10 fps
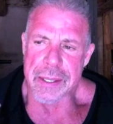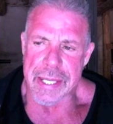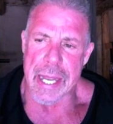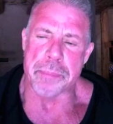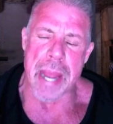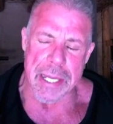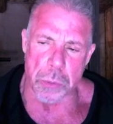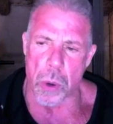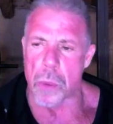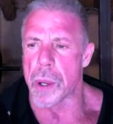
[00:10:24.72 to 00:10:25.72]
get back to
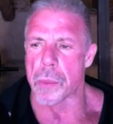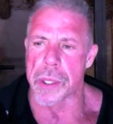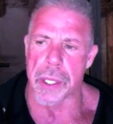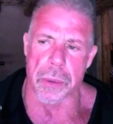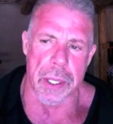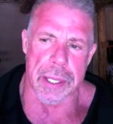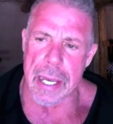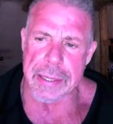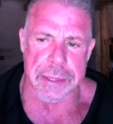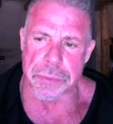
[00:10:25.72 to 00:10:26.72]
what we were doing,
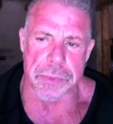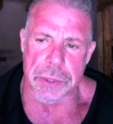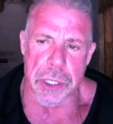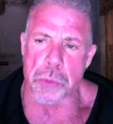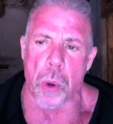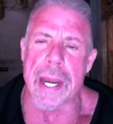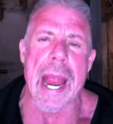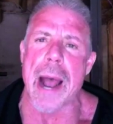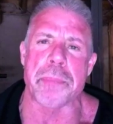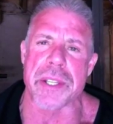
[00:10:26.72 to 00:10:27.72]
that's just what
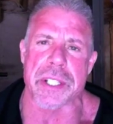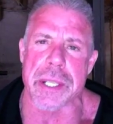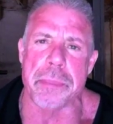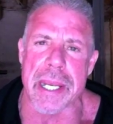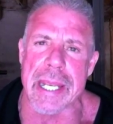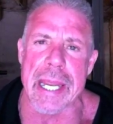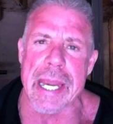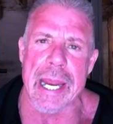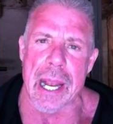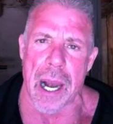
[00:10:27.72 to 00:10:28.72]
happens in the
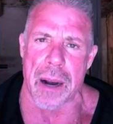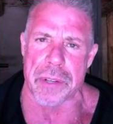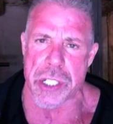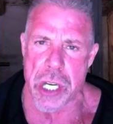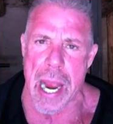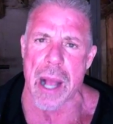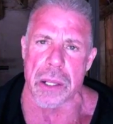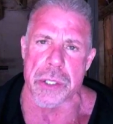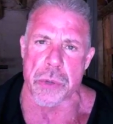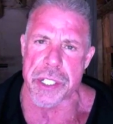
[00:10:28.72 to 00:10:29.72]
beginning of a
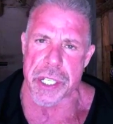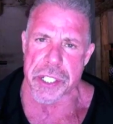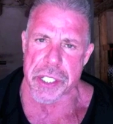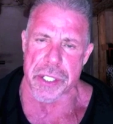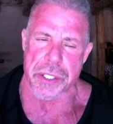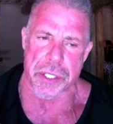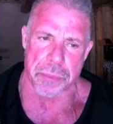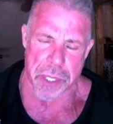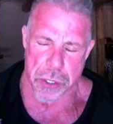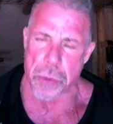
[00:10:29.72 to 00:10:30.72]
challenge. Resistance,
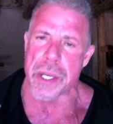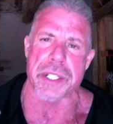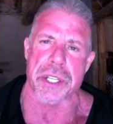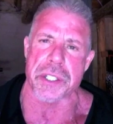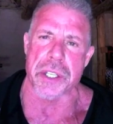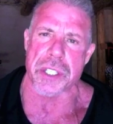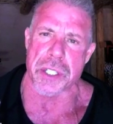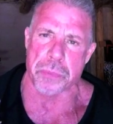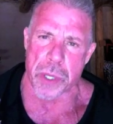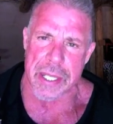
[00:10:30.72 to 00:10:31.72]
Mr. Resistance,
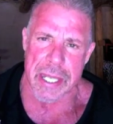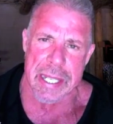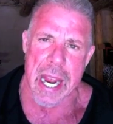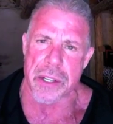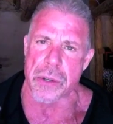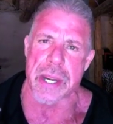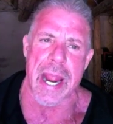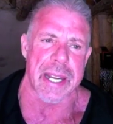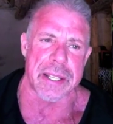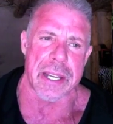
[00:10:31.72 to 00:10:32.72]
is breathing down your
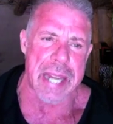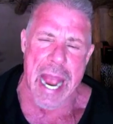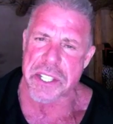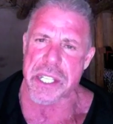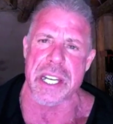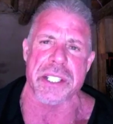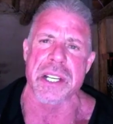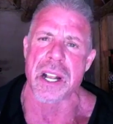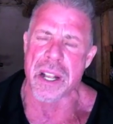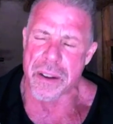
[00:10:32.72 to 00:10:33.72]
neck in the nastiest,
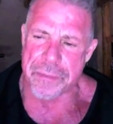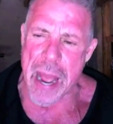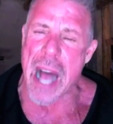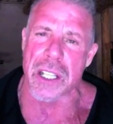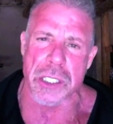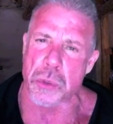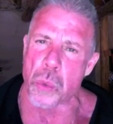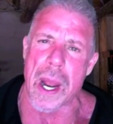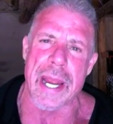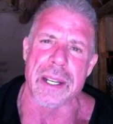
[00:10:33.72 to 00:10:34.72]
foulest
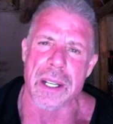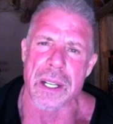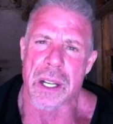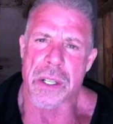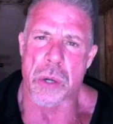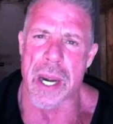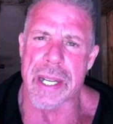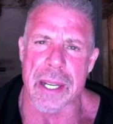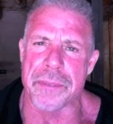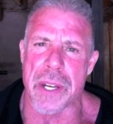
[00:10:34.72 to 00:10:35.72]
way, trying to
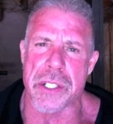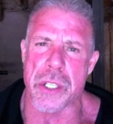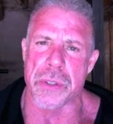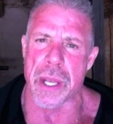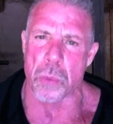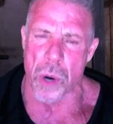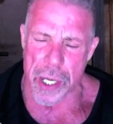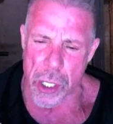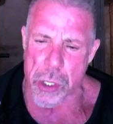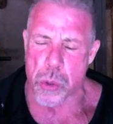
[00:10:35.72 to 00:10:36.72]
convince you that
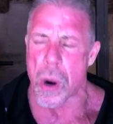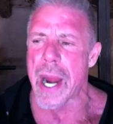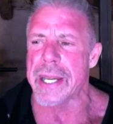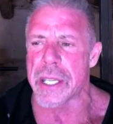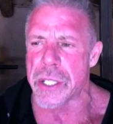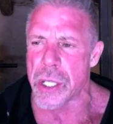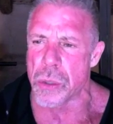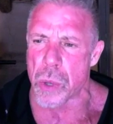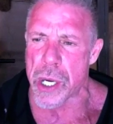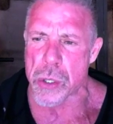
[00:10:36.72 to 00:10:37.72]
what you're trying to do,
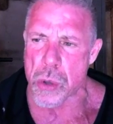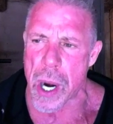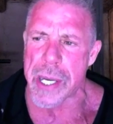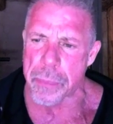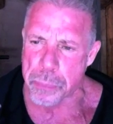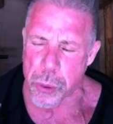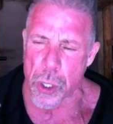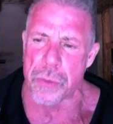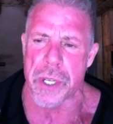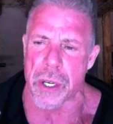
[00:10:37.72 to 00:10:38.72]
what you're trying to
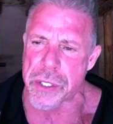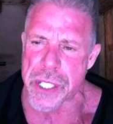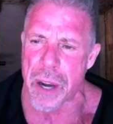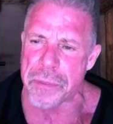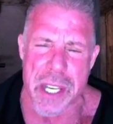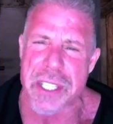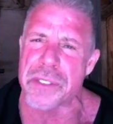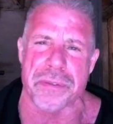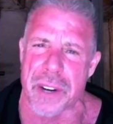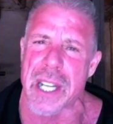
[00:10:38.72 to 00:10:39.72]
prove to yourself
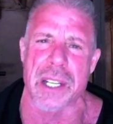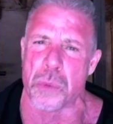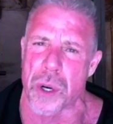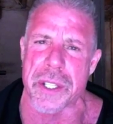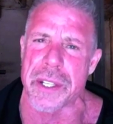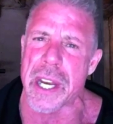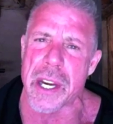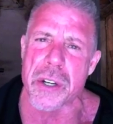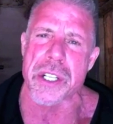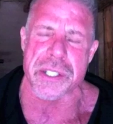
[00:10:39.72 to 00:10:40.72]
isn't fucking worth it, that
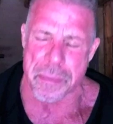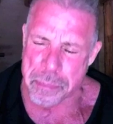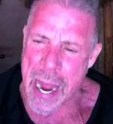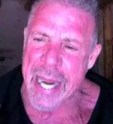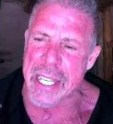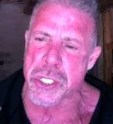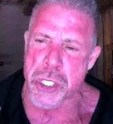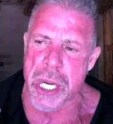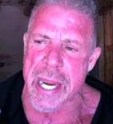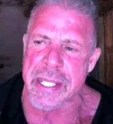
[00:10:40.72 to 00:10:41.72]
you're just a bag of
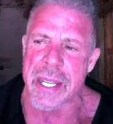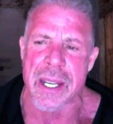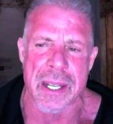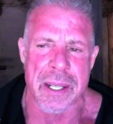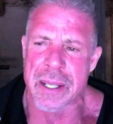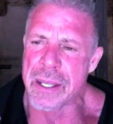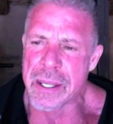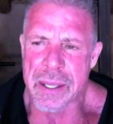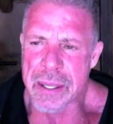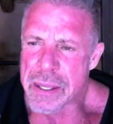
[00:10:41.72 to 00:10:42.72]
shit.
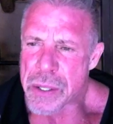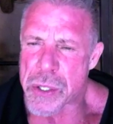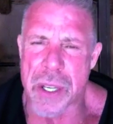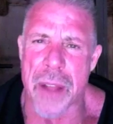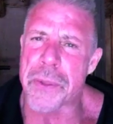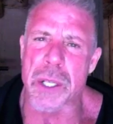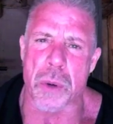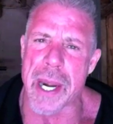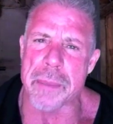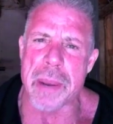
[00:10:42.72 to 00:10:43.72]
There's nothing
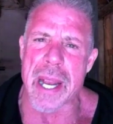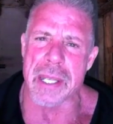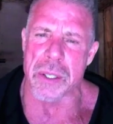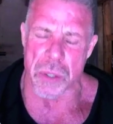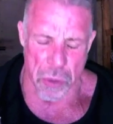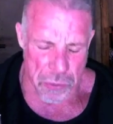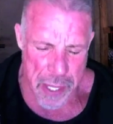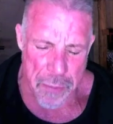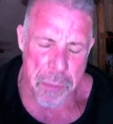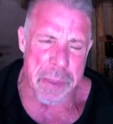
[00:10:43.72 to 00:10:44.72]
great about you. There will
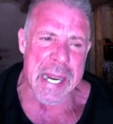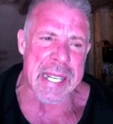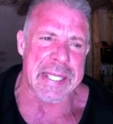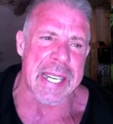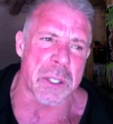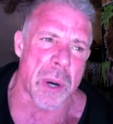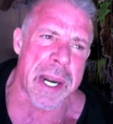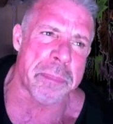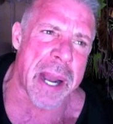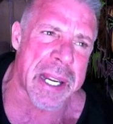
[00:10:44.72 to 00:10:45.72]
never be anything great
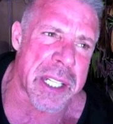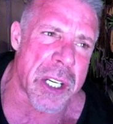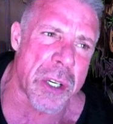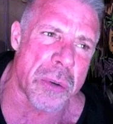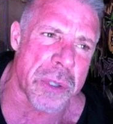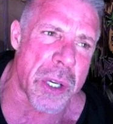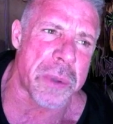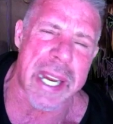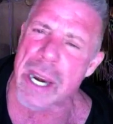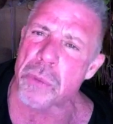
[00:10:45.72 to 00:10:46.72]
about you. You
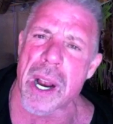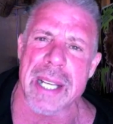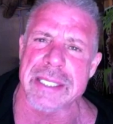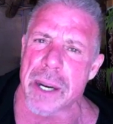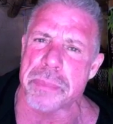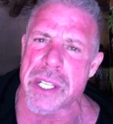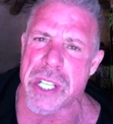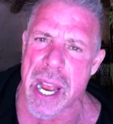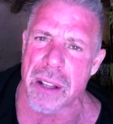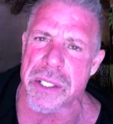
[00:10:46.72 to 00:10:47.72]
can't rise up to
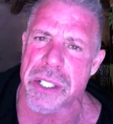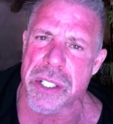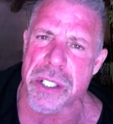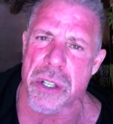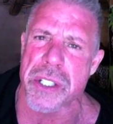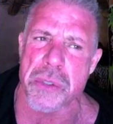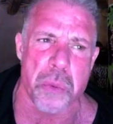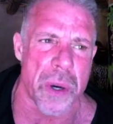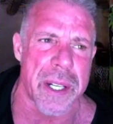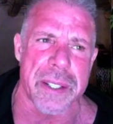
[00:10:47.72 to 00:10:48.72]
challenges. You're just
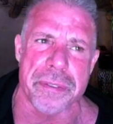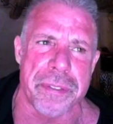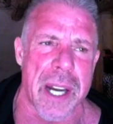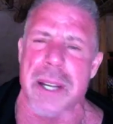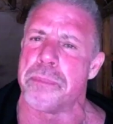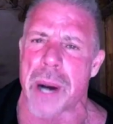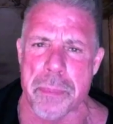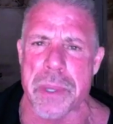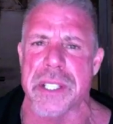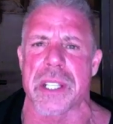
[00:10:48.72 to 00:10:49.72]
one of the fucking
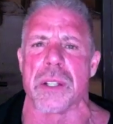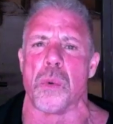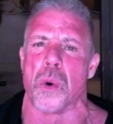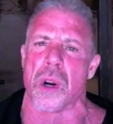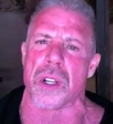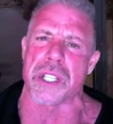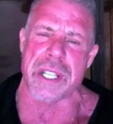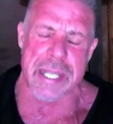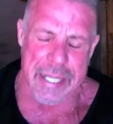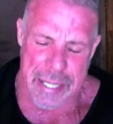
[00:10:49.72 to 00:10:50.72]
puppets in the world. You
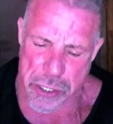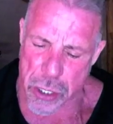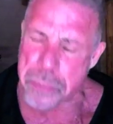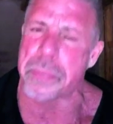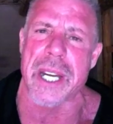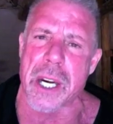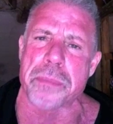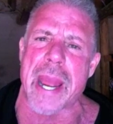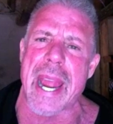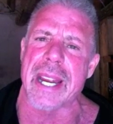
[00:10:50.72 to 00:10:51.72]
need to get your gear
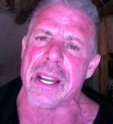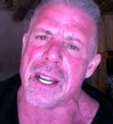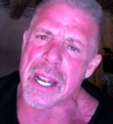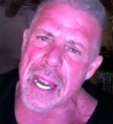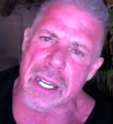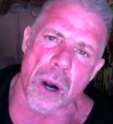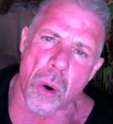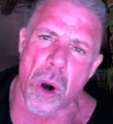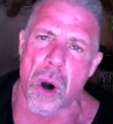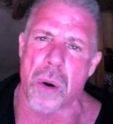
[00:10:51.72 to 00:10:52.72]
bag and go
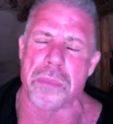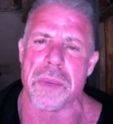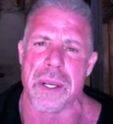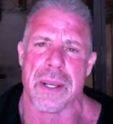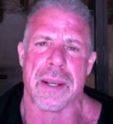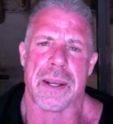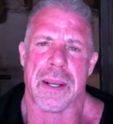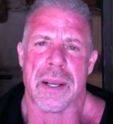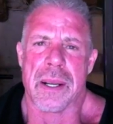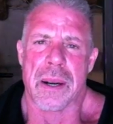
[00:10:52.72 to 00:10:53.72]
home.
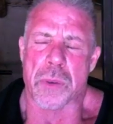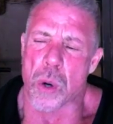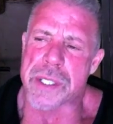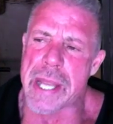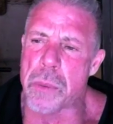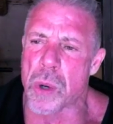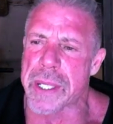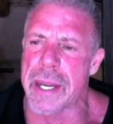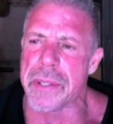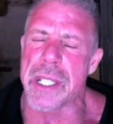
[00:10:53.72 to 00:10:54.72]
Of course, they weren't
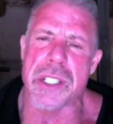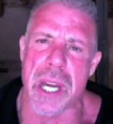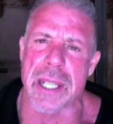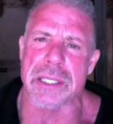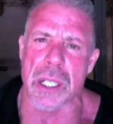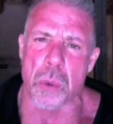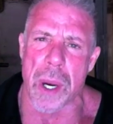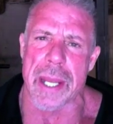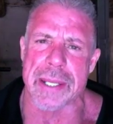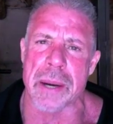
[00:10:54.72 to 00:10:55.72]
given the chance to
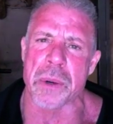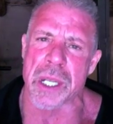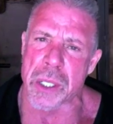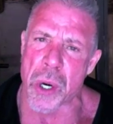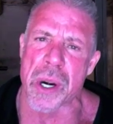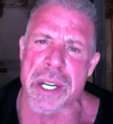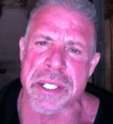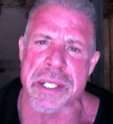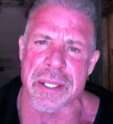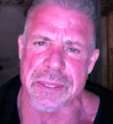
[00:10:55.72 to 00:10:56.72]
quit. They were
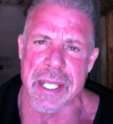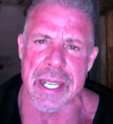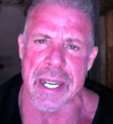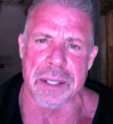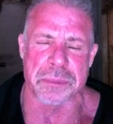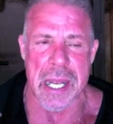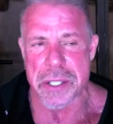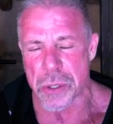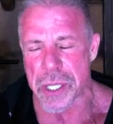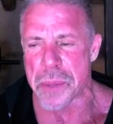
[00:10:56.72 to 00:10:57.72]
encouraged in a, as
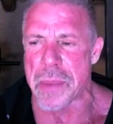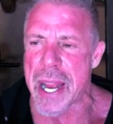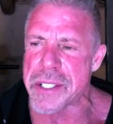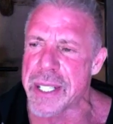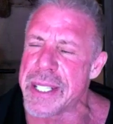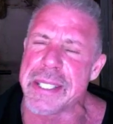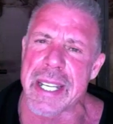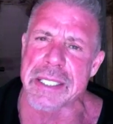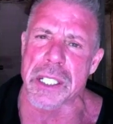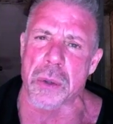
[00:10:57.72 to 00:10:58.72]
you can imagine,
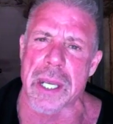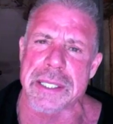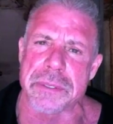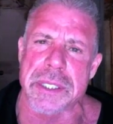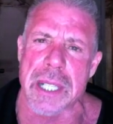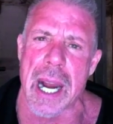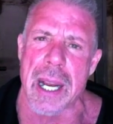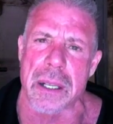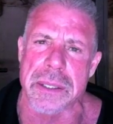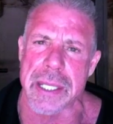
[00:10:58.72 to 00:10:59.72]
intense, aggressive
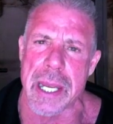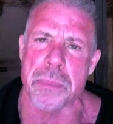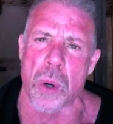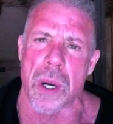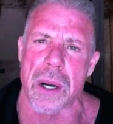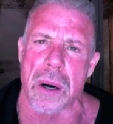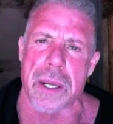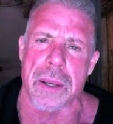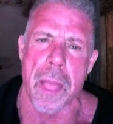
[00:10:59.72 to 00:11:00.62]
style to keep going on.